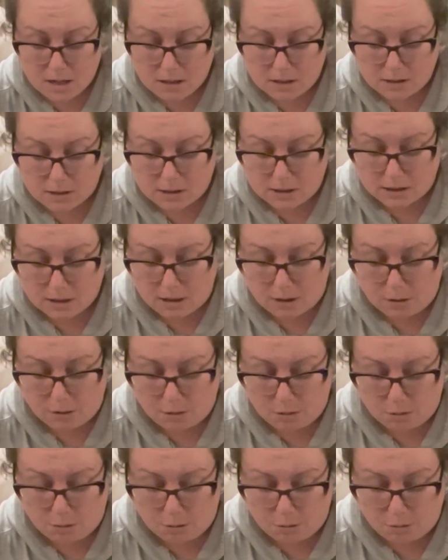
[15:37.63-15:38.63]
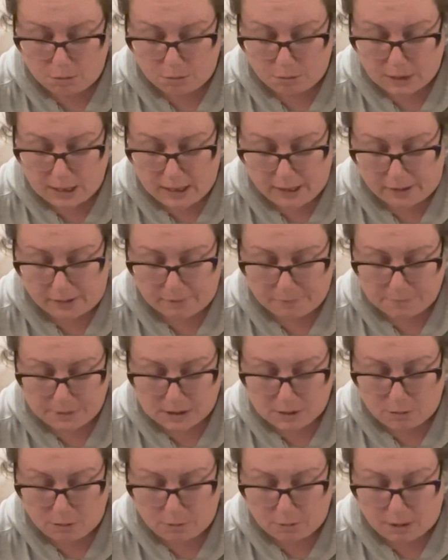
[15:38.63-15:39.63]
So yeah,
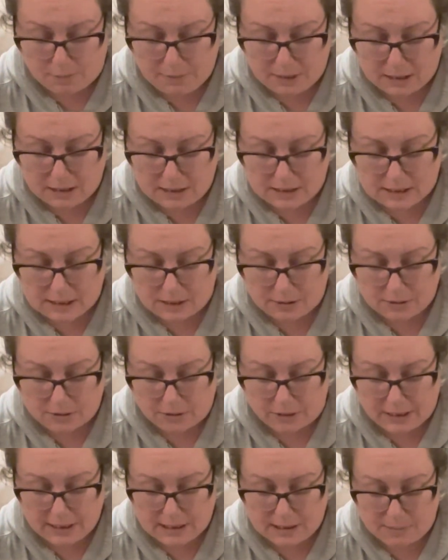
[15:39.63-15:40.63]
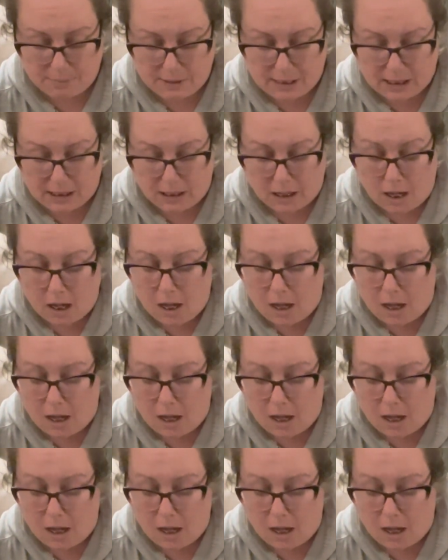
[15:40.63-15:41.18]
so I mean, this sounds great to me.